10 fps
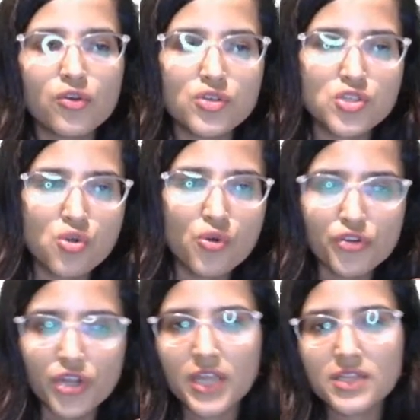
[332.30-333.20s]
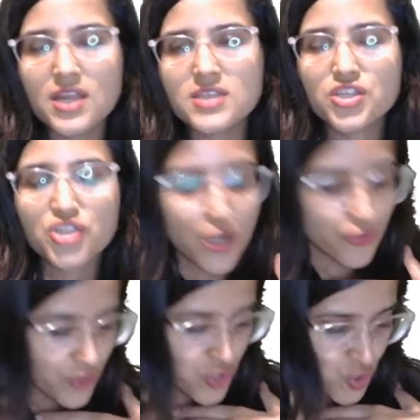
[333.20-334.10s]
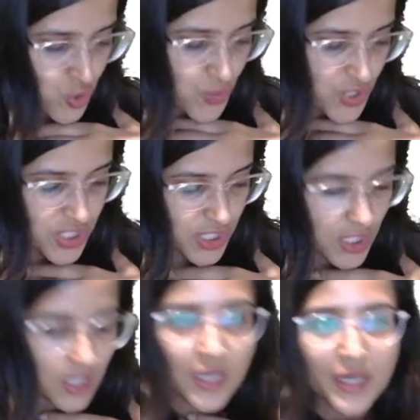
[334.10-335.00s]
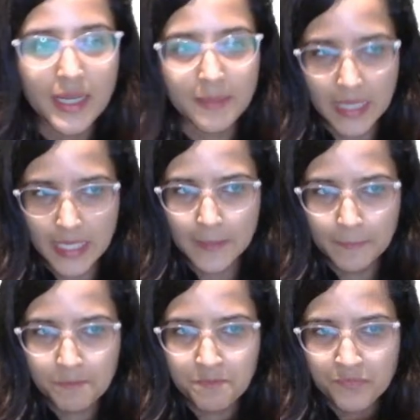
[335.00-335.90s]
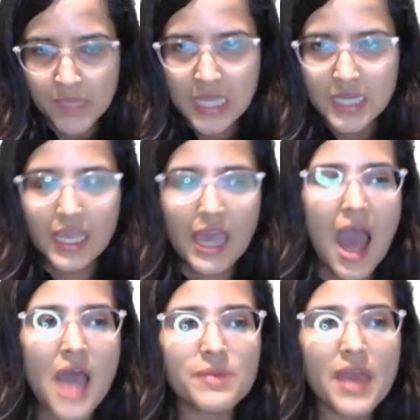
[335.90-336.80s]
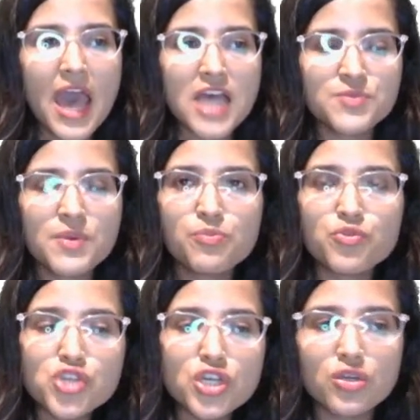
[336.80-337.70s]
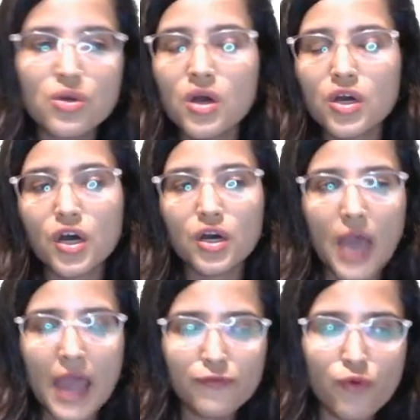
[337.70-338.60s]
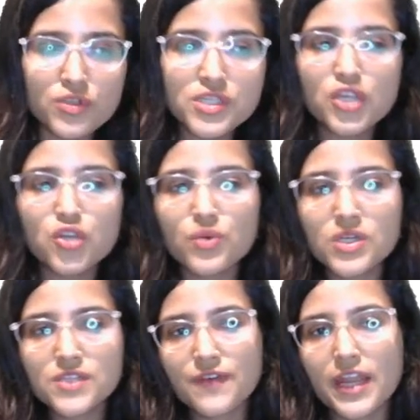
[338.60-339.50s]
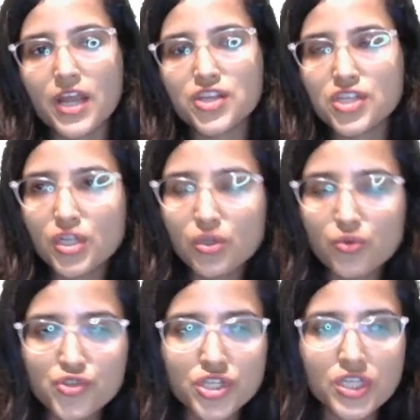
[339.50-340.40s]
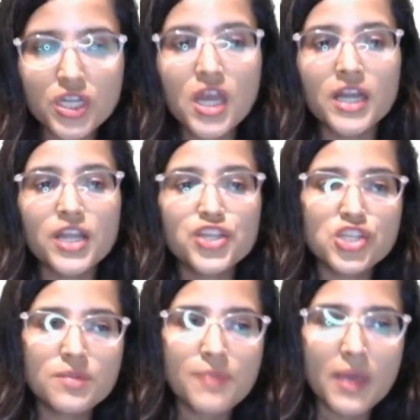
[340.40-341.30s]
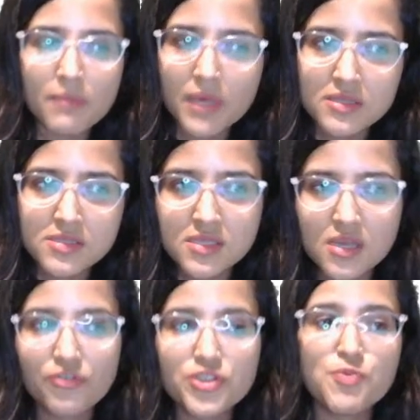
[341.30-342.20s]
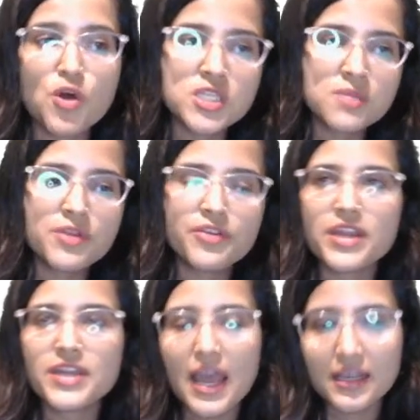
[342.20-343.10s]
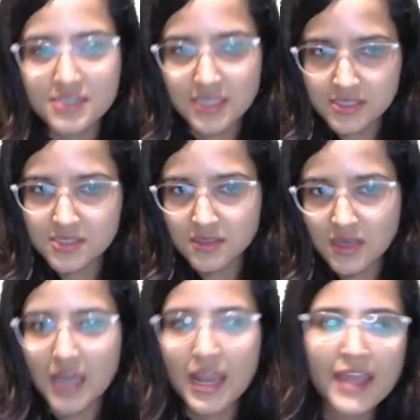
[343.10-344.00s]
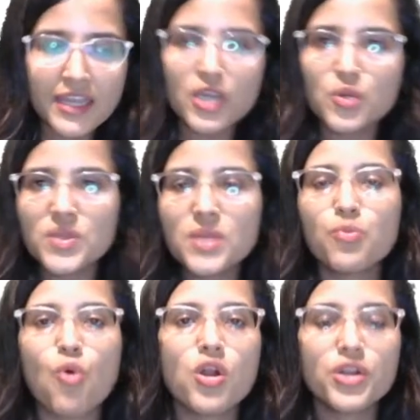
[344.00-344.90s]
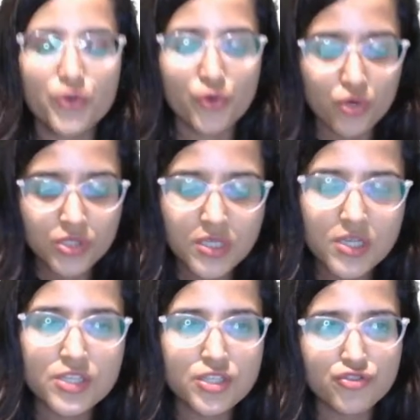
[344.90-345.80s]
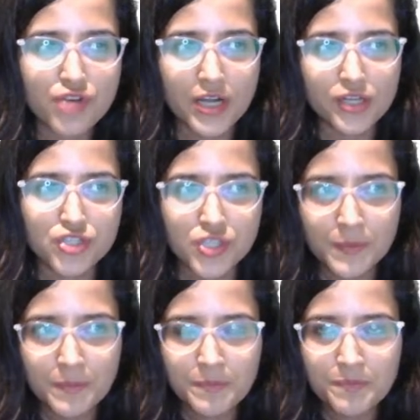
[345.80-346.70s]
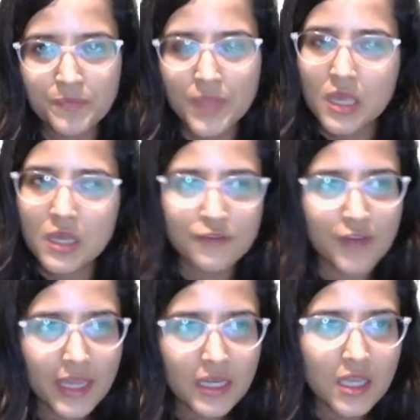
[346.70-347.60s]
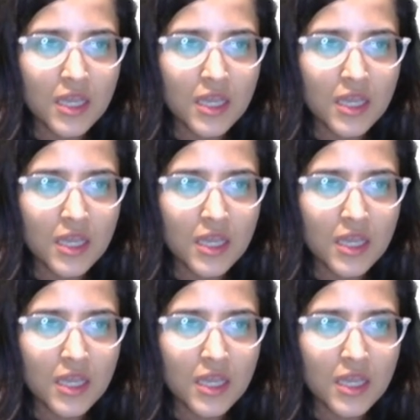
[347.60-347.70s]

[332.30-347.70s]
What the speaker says: slow trade, there are such kind of issues which still remain. Okay, RBI has been pushing and focusing towards financial inclusion, digital payments, responsible credit access, aligning it with a broader growth strategy. Fine.